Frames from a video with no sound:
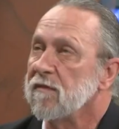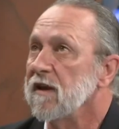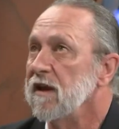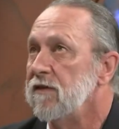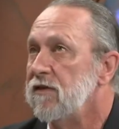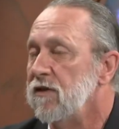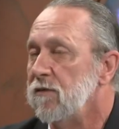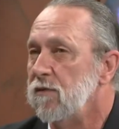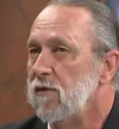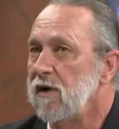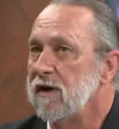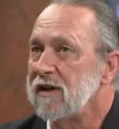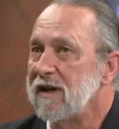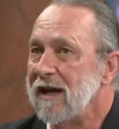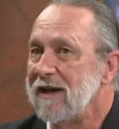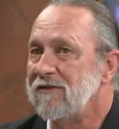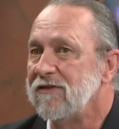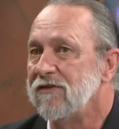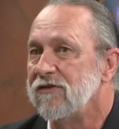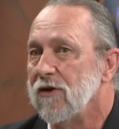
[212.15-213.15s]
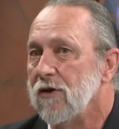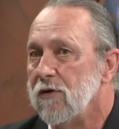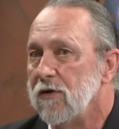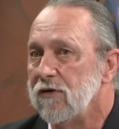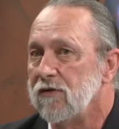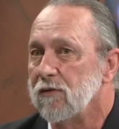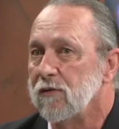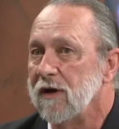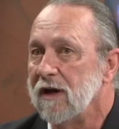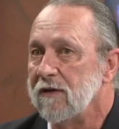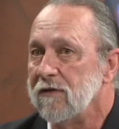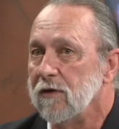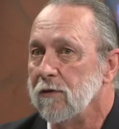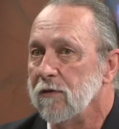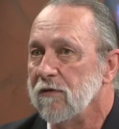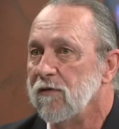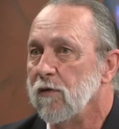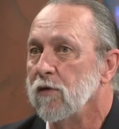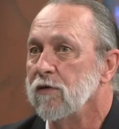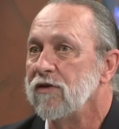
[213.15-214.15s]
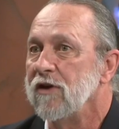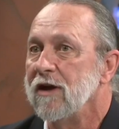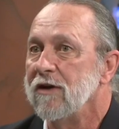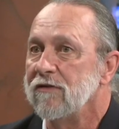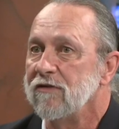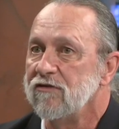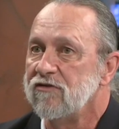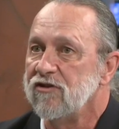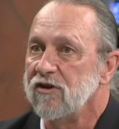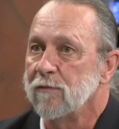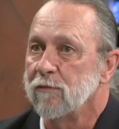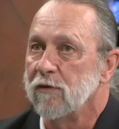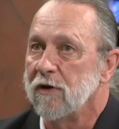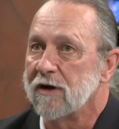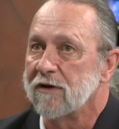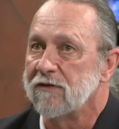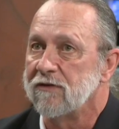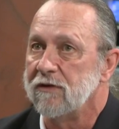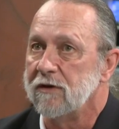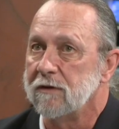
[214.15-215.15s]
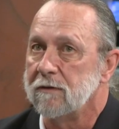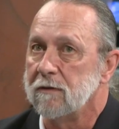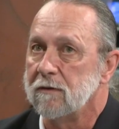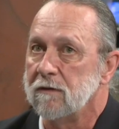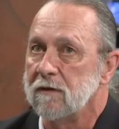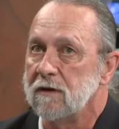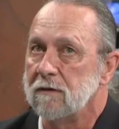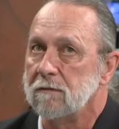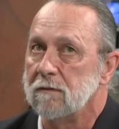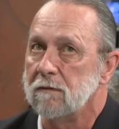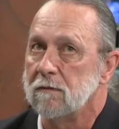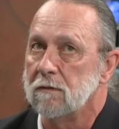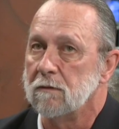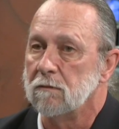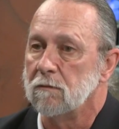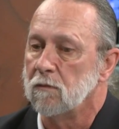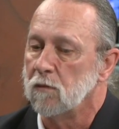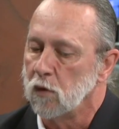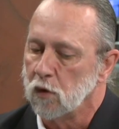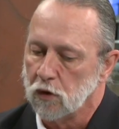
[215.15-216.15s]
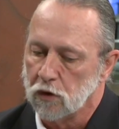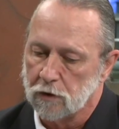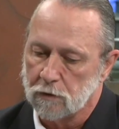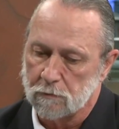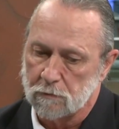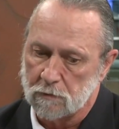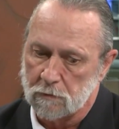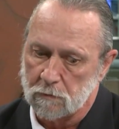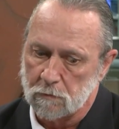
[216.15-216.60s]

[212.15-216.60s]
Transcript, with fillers: the one gauge that's always around, there were 4,000 shipwrecks that, that were